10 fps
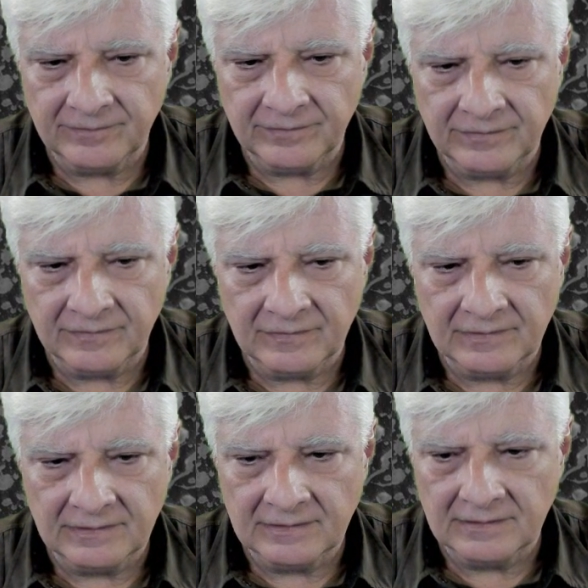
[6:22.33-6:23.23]

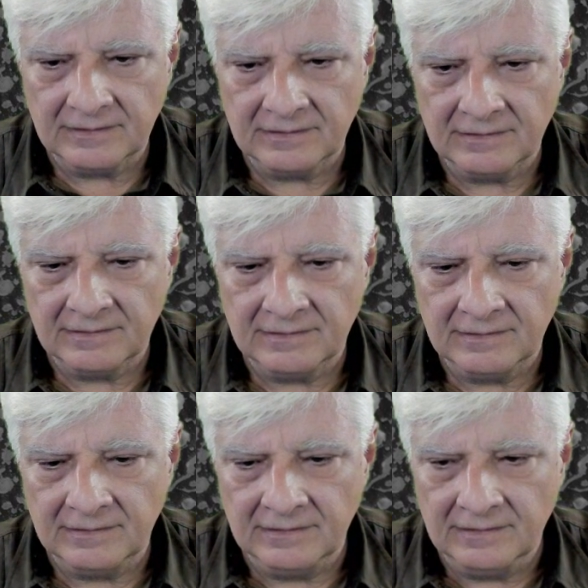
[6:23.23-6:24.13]

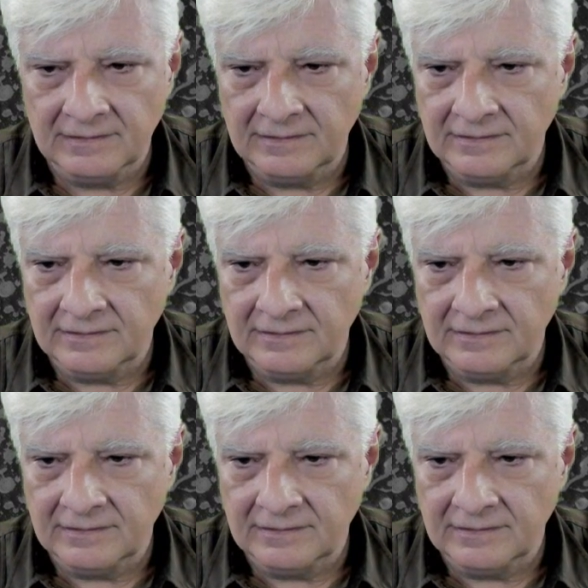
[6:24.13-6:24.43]
[no speech]